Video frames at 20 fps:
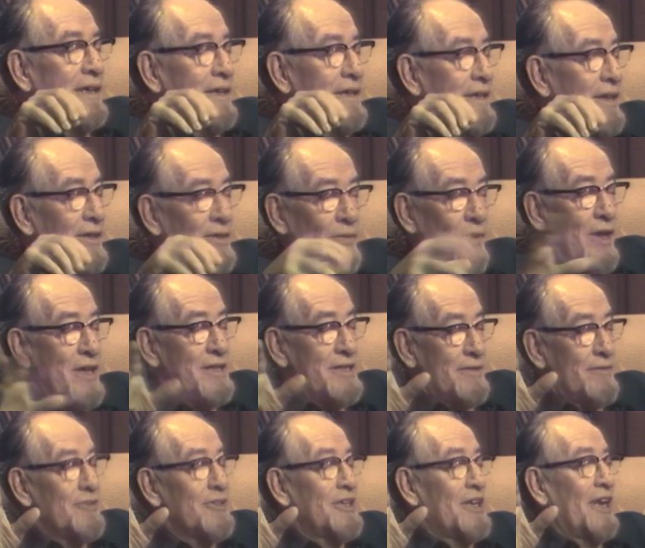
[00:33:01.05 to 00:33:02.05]
otherwise it
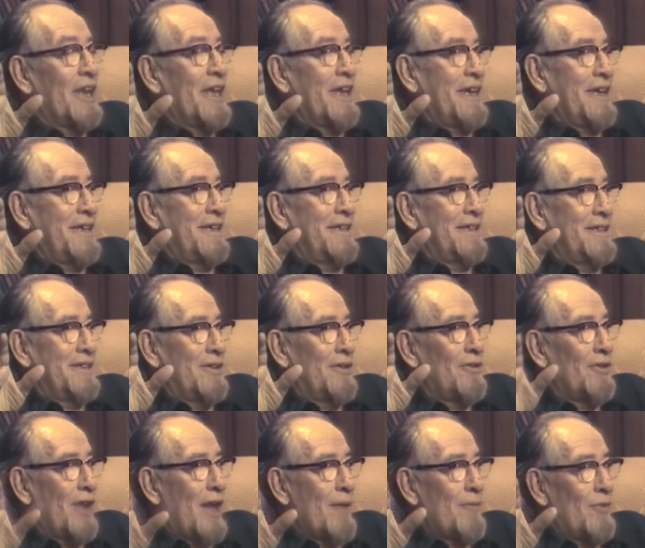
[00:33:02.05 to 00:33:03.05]
would delay the
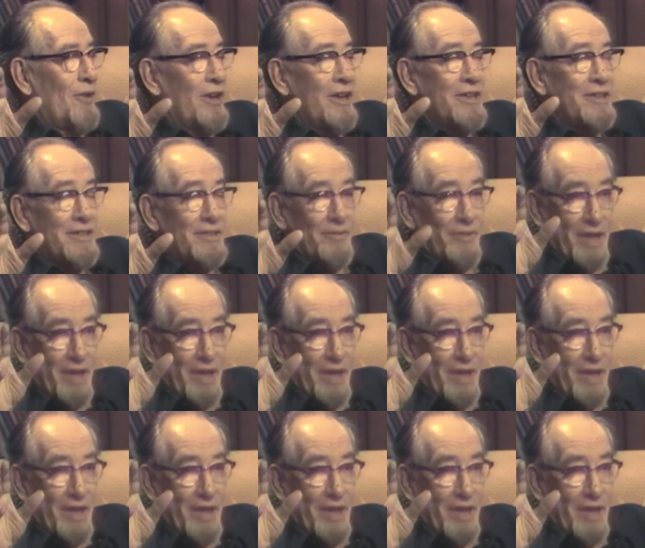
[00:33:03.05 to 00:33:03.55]
whole operation.